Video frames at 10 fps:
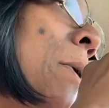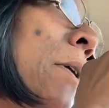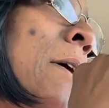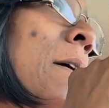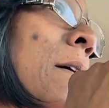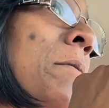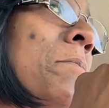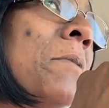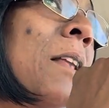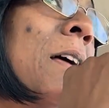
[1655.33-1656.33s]
yeah,
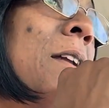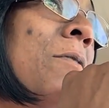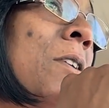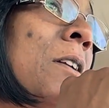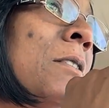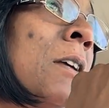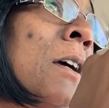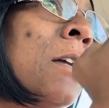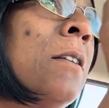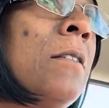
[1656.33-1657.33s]
a lot of these
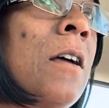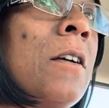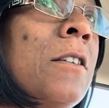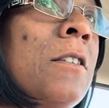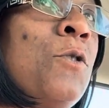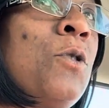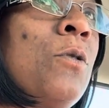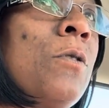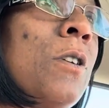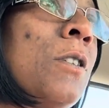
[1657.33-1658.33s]
nuggets of
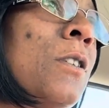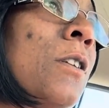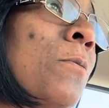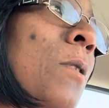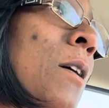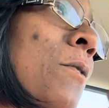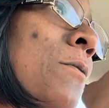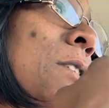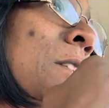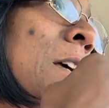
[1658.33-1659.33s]
truth are still around
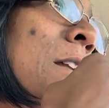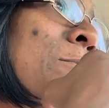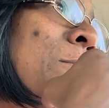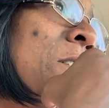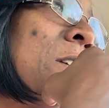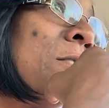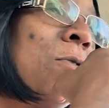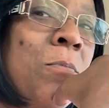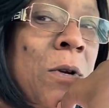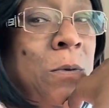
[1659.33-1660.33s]
the state of Michigan for
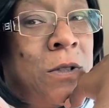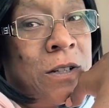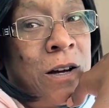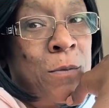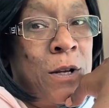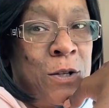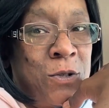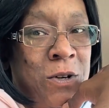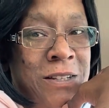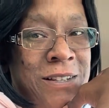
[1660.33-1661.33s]
people to come and
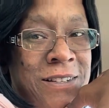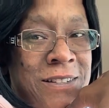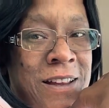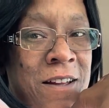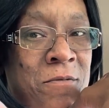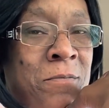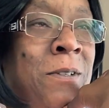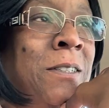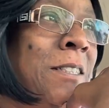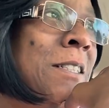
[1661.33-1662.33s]
enjoy to this day.
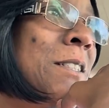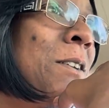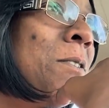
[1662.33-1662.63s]
So